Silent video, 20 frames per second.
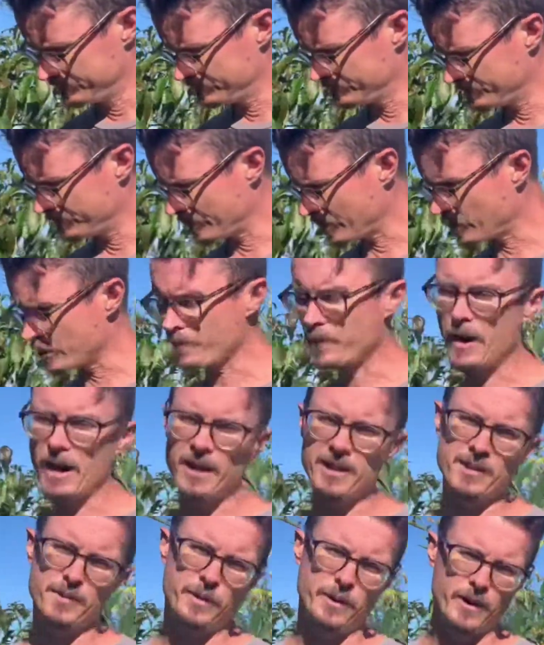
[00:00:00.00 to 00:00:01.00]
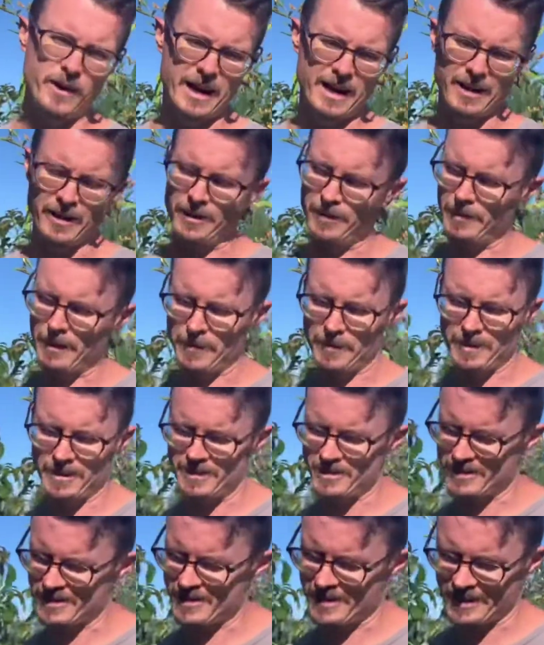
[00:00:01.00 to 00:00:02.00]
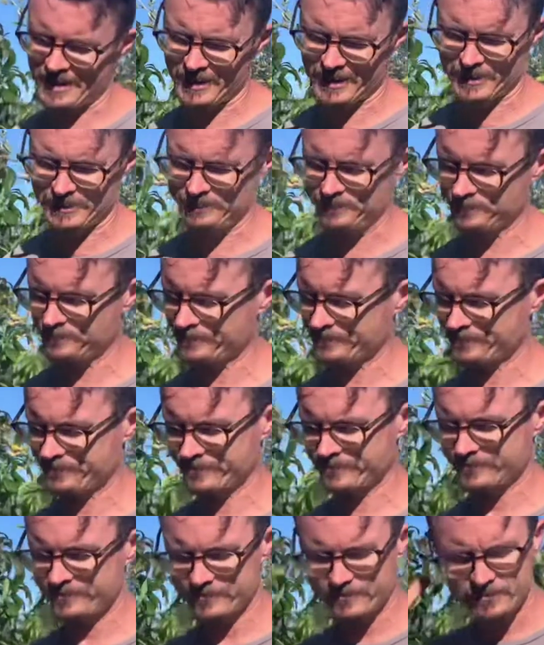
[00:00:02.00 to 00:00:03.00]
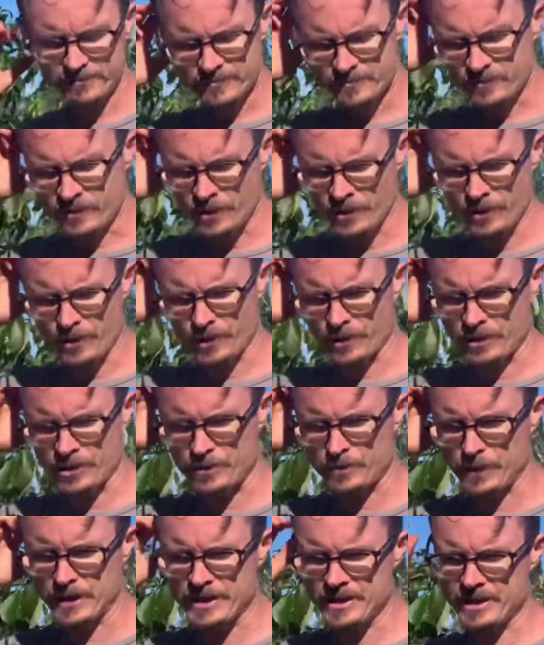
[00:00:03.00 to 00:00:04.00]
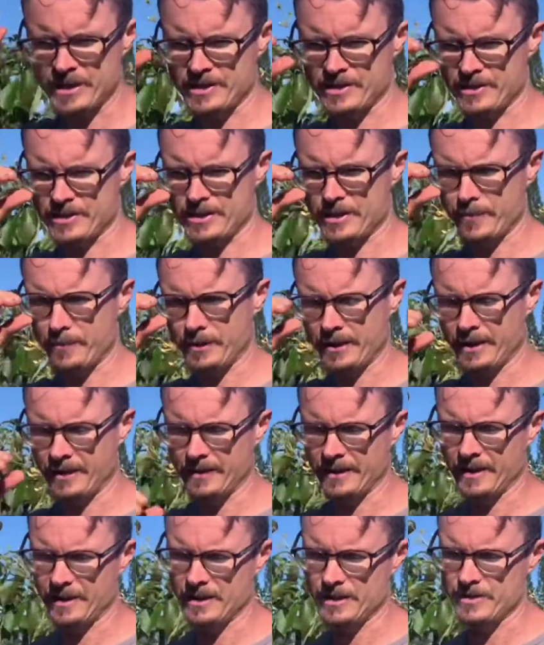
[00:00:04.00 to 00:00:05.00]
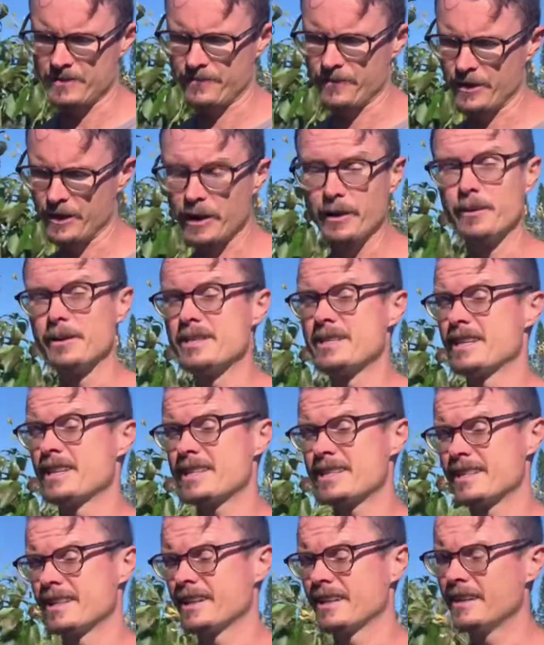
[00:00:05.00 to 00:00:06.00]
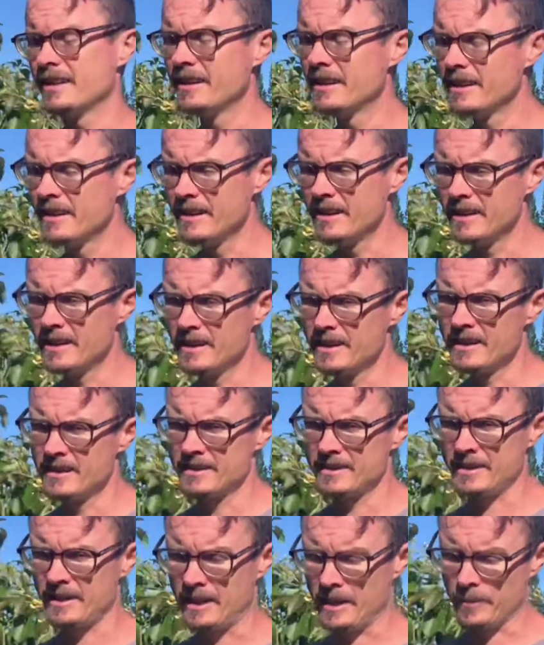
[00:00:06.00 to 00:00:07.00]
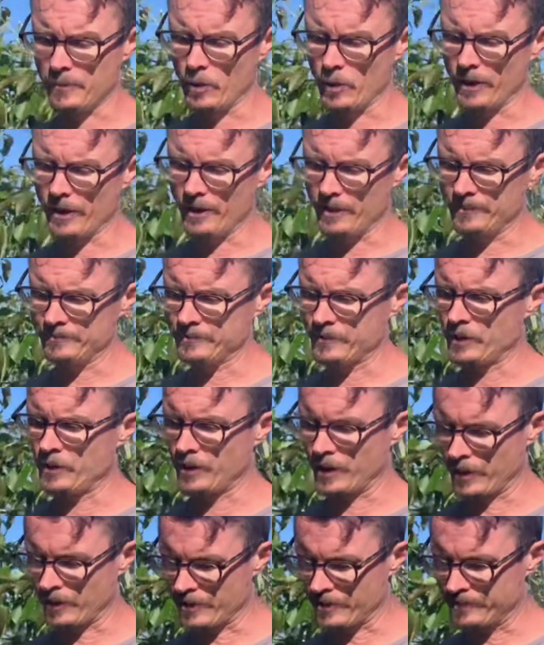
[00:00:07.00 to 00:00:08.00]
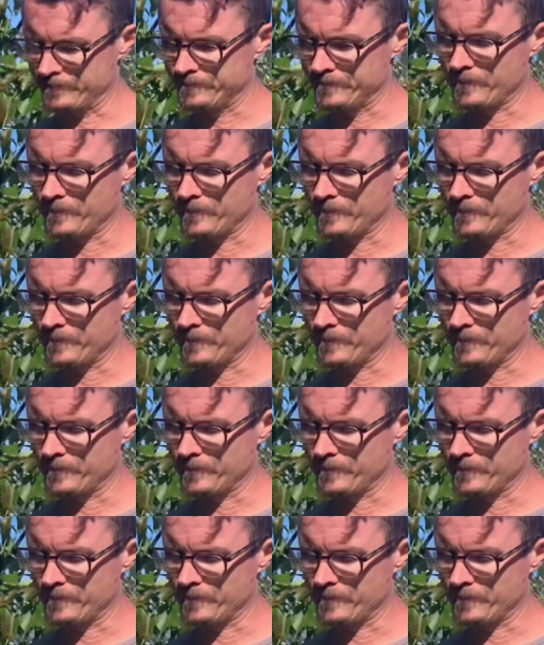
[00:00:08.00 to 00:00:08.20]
So it's possible, I don't know, maybe it's just like a certain species or something that is very resistant to neem oil, who knows.